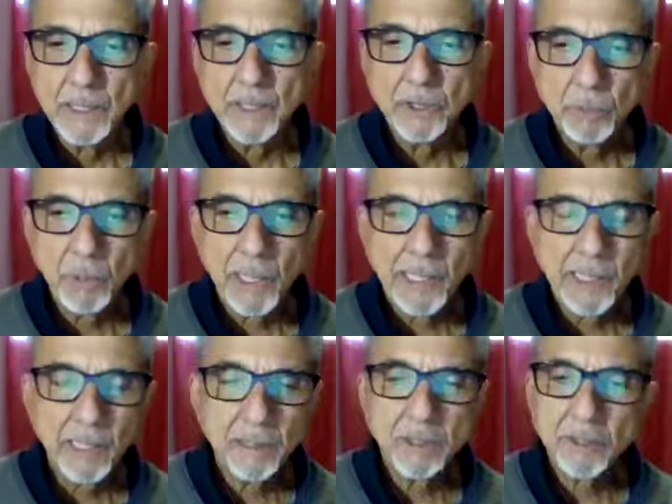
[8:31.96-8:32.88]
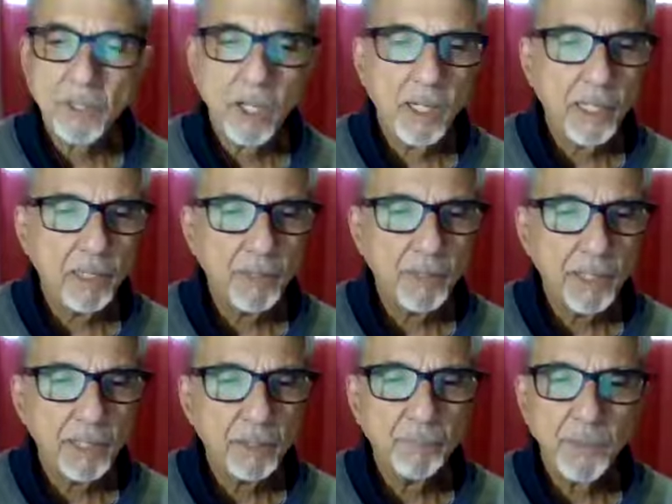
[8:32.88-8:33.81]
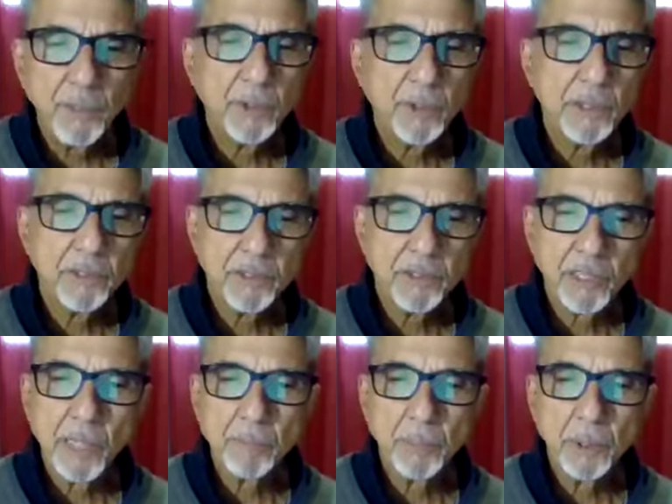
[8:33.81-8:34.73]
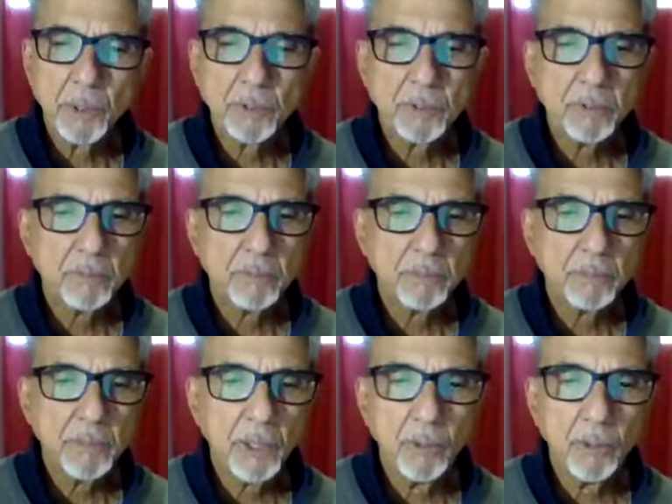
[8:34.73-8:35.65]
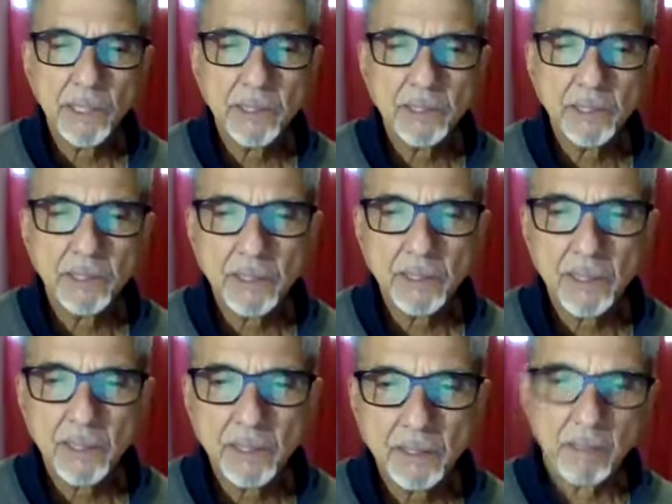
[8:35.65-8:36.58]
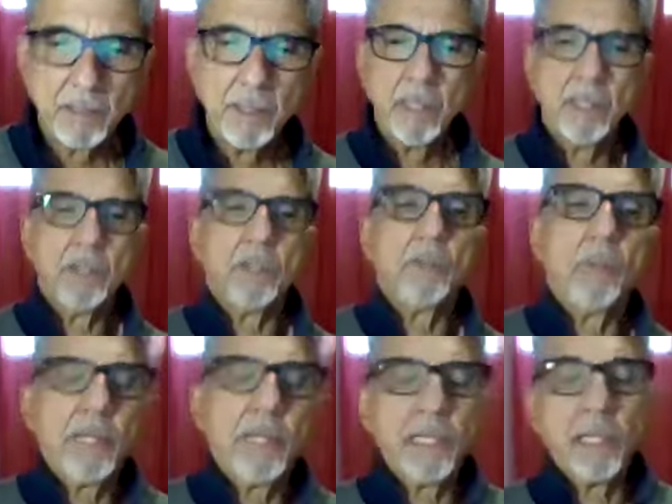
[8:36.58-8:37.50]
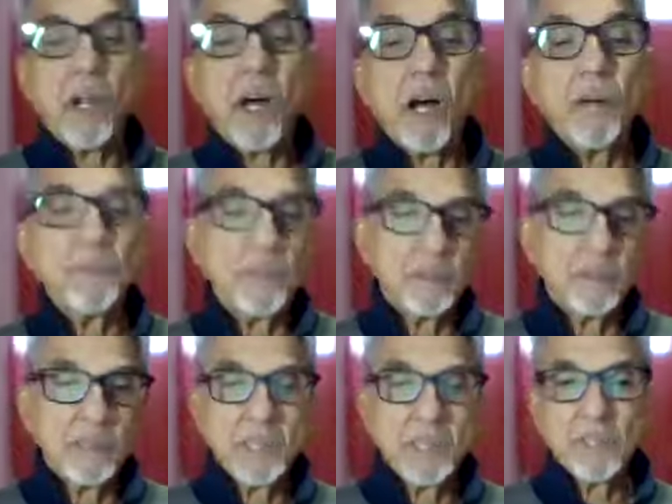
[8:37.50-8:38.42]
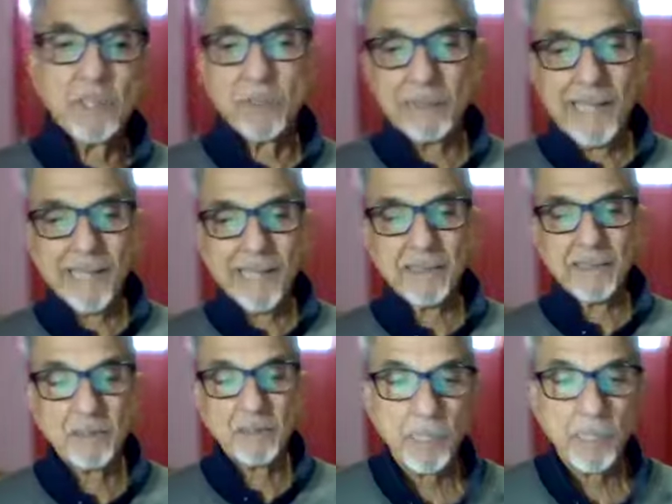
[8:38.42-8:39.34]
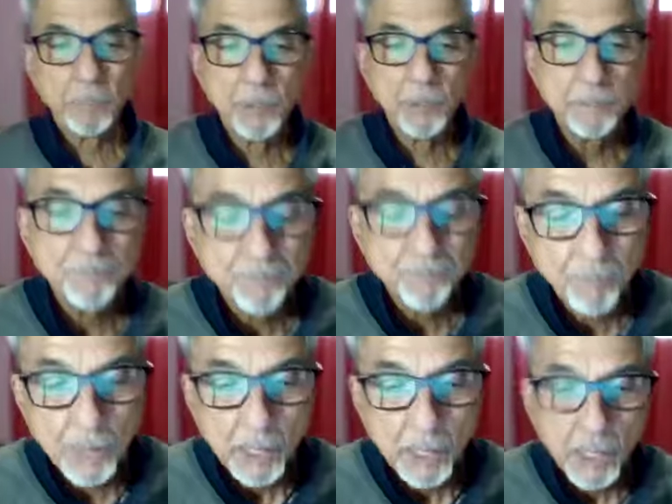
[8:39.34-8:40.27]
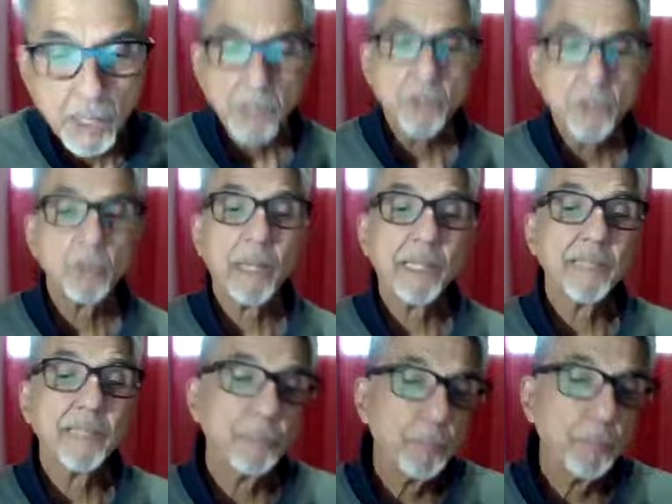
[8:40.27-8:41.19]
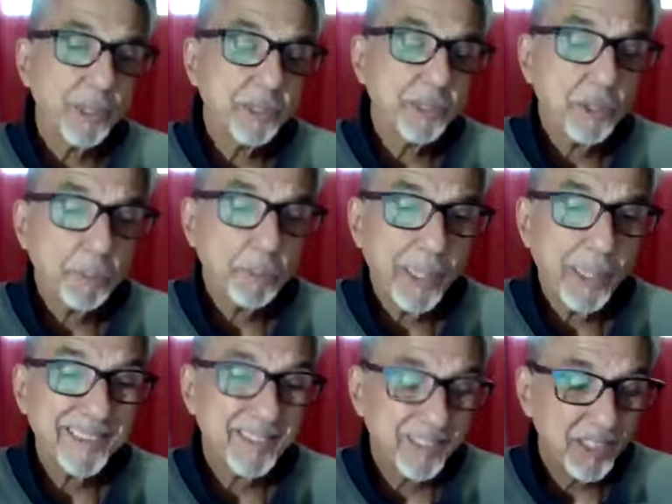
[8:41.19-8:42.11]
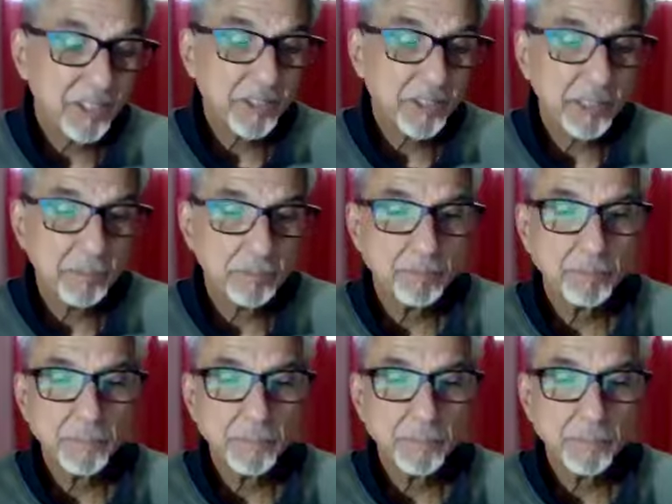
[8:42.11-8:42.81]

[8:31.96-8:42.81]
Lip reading: Ishwara does not have any favorite disciples. The whole idea that Ishwara loves this or that disciple. Ishwara is a principle, as a system.